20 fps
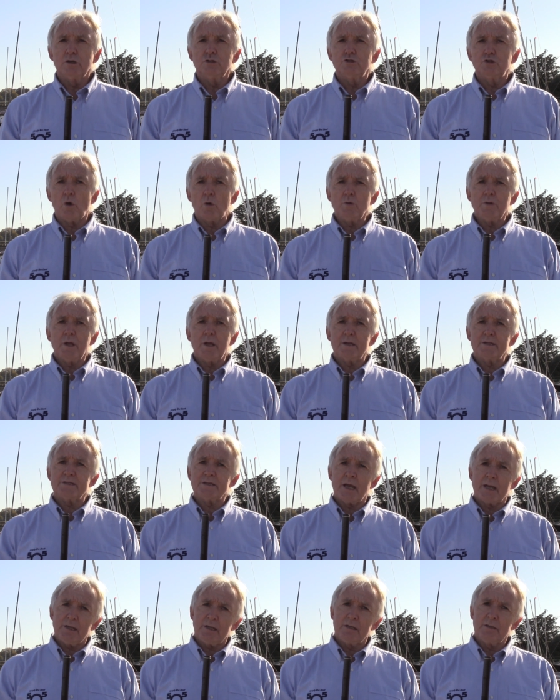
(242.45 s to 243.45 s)
John had
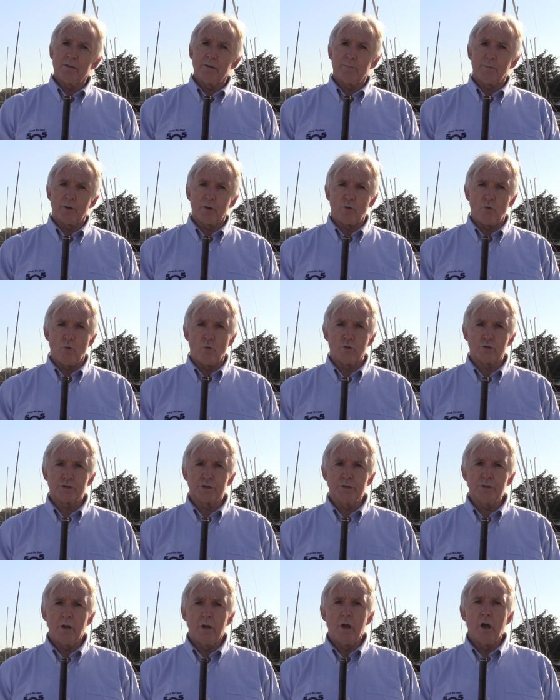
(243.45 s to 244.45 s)
taken the
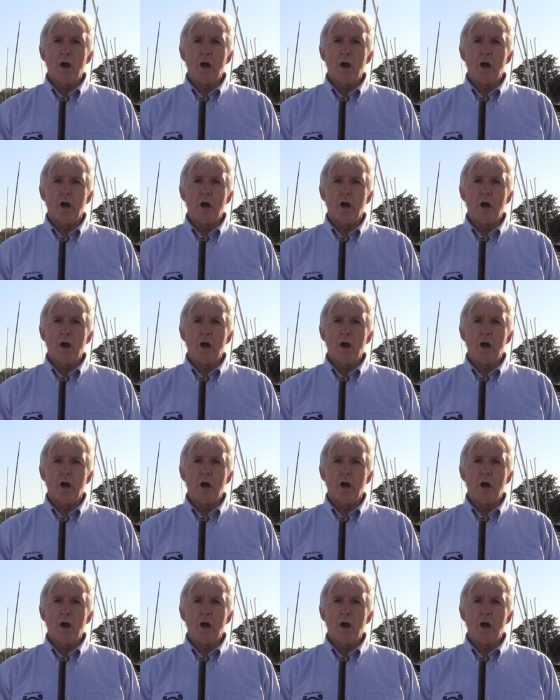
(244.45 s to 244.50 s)
precaution